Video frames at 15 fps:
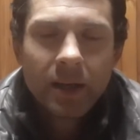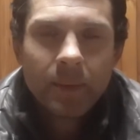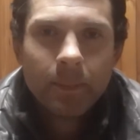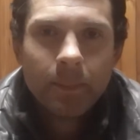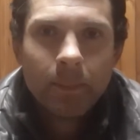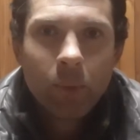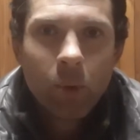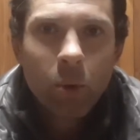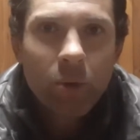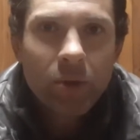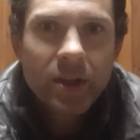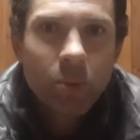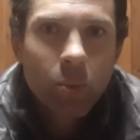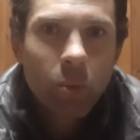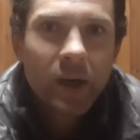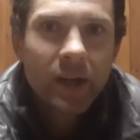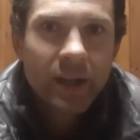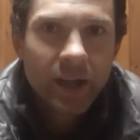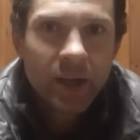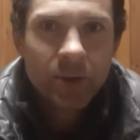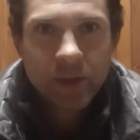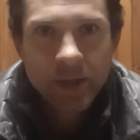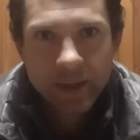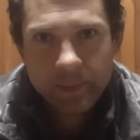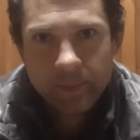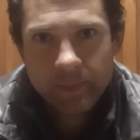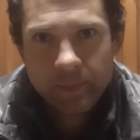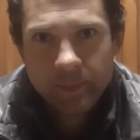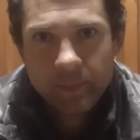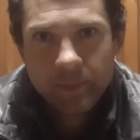More than one owner.
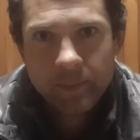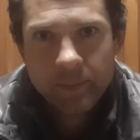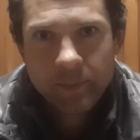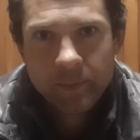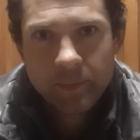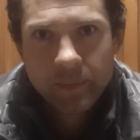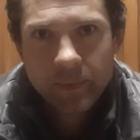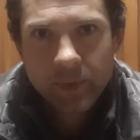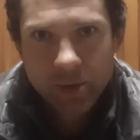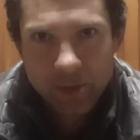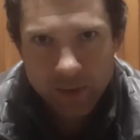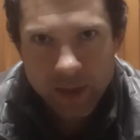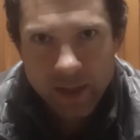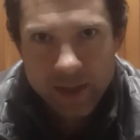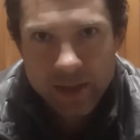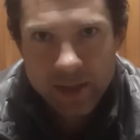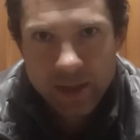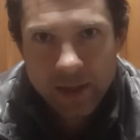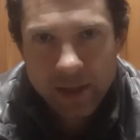All right.